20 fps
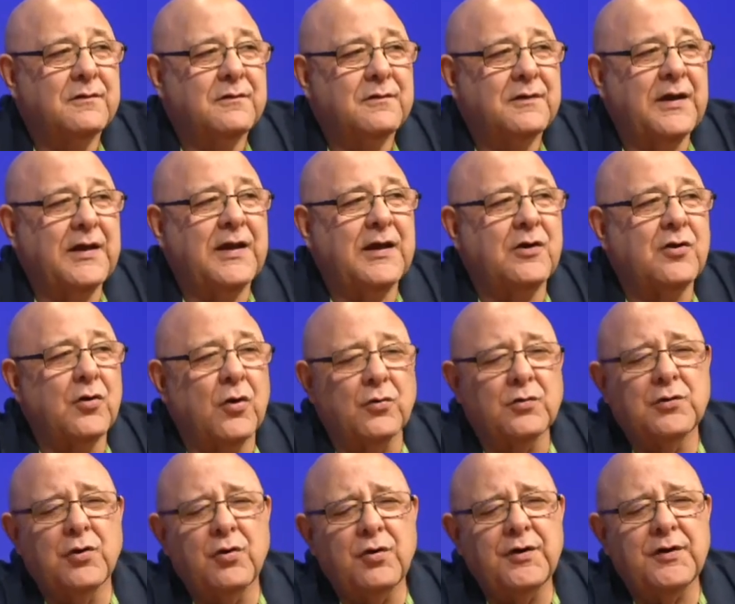They can no
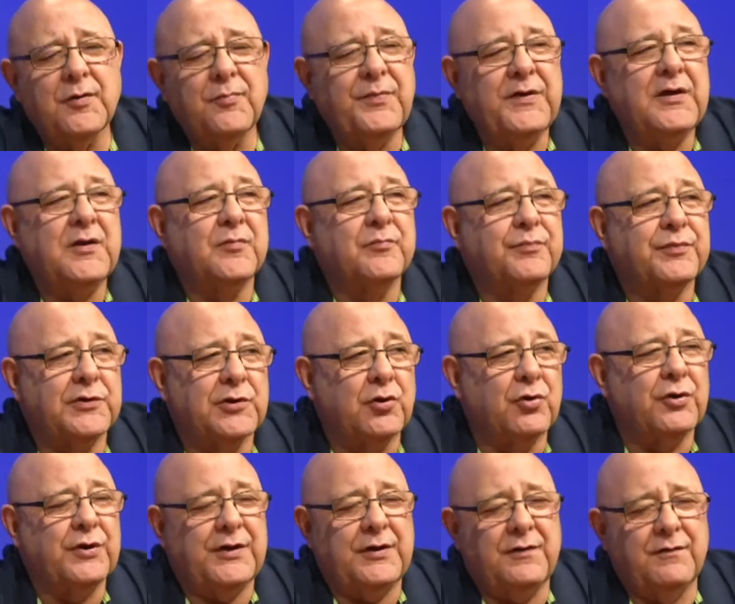longer be
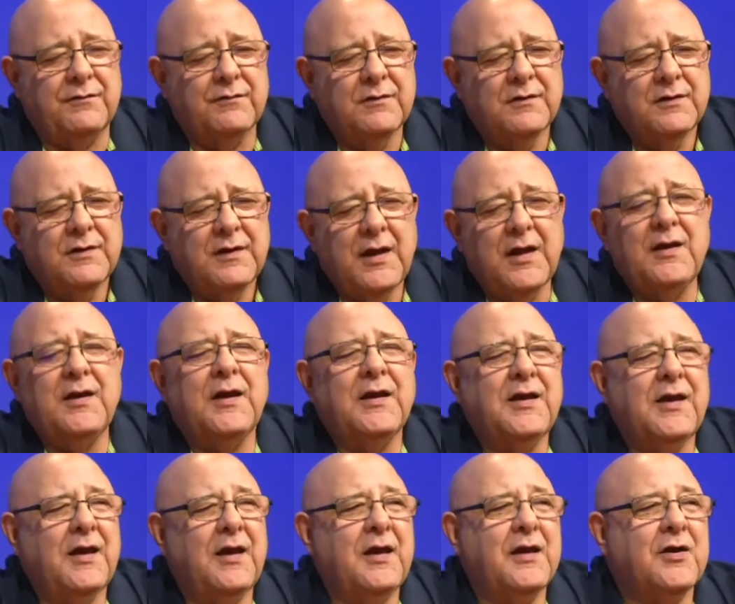employed, and they
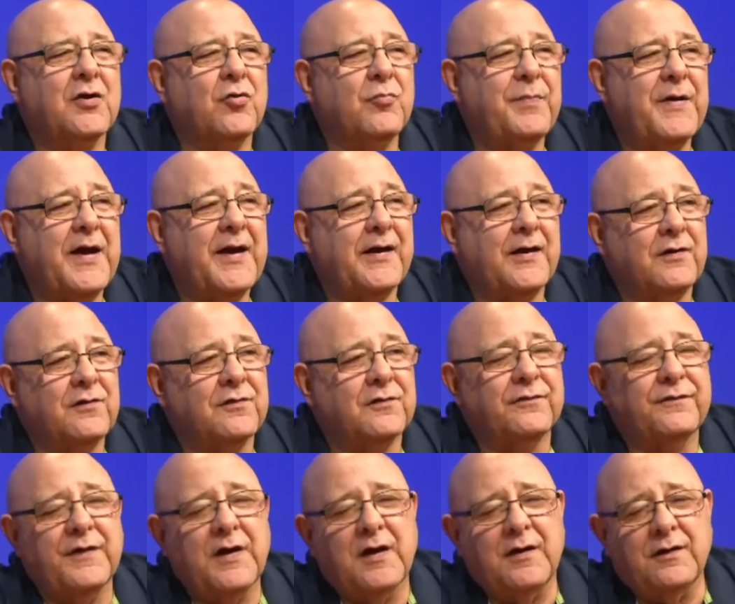can't go back as a
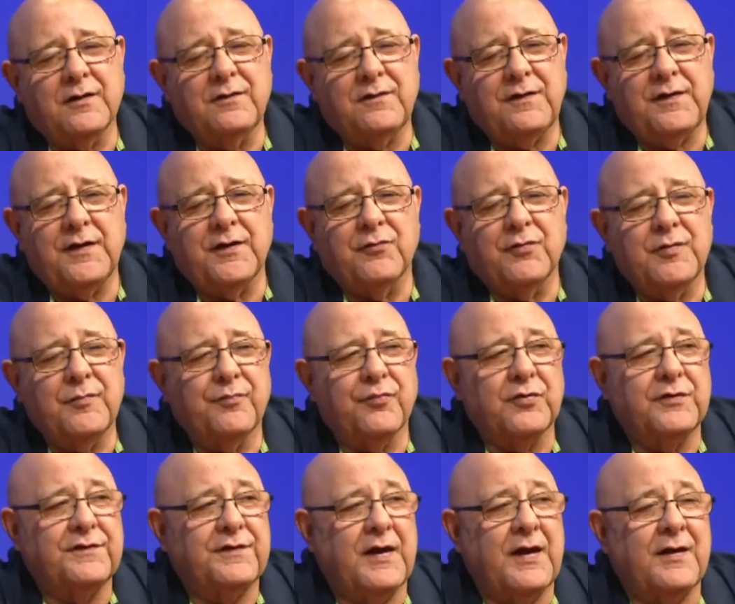volunteer and
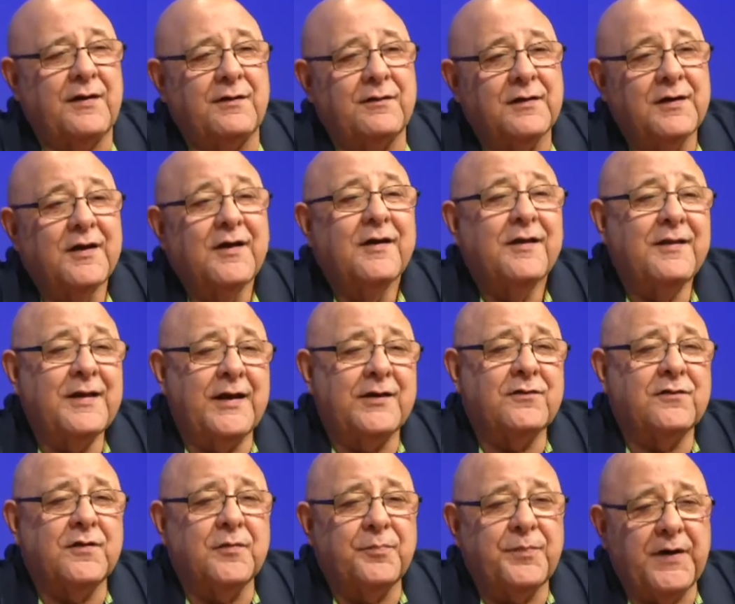pretend.
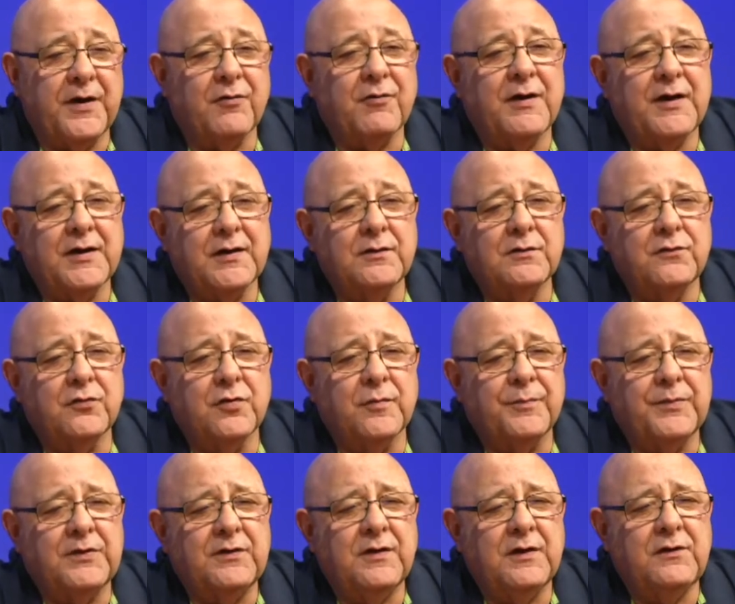That's the PERAC
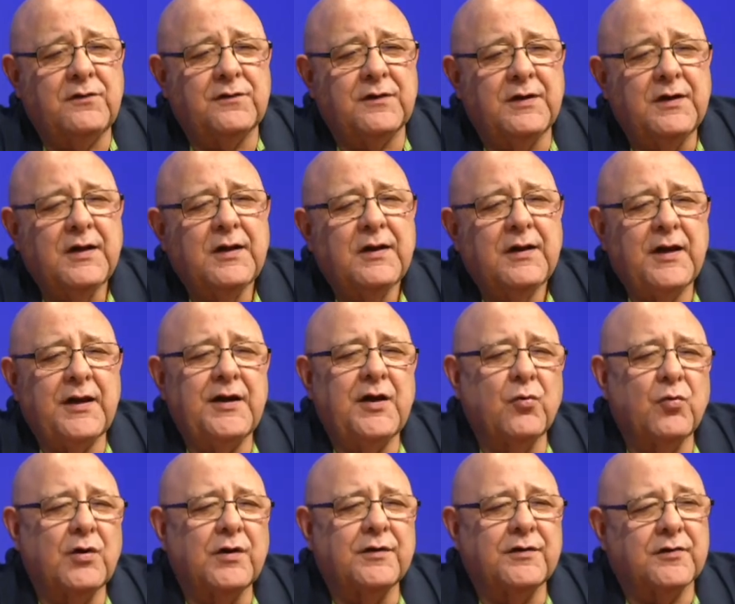interpretation, and they're
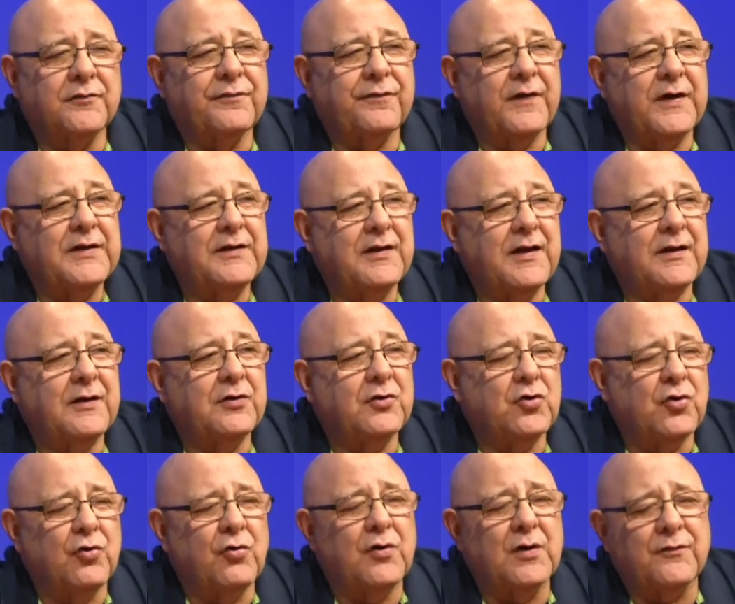willing to fight that in
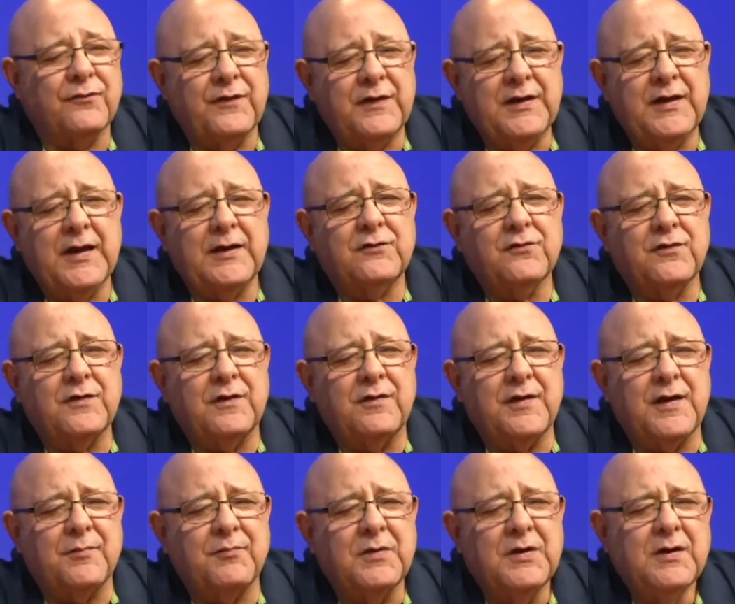court if it gets to
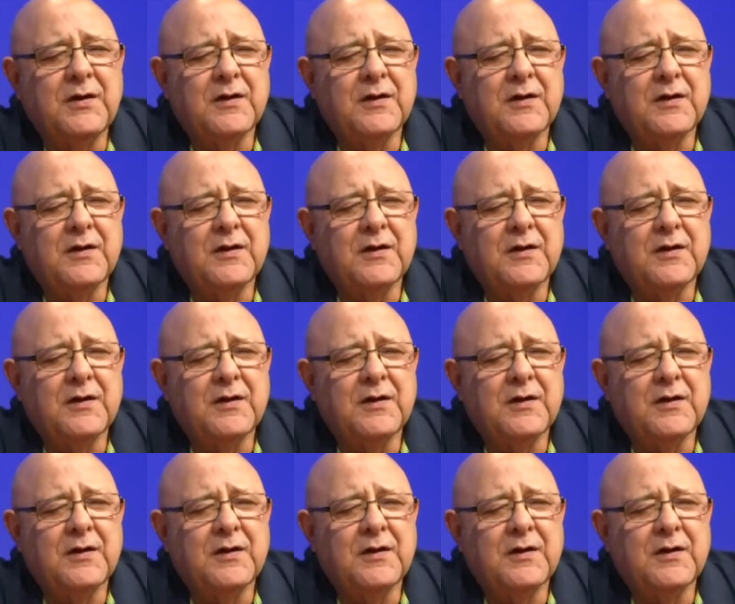them.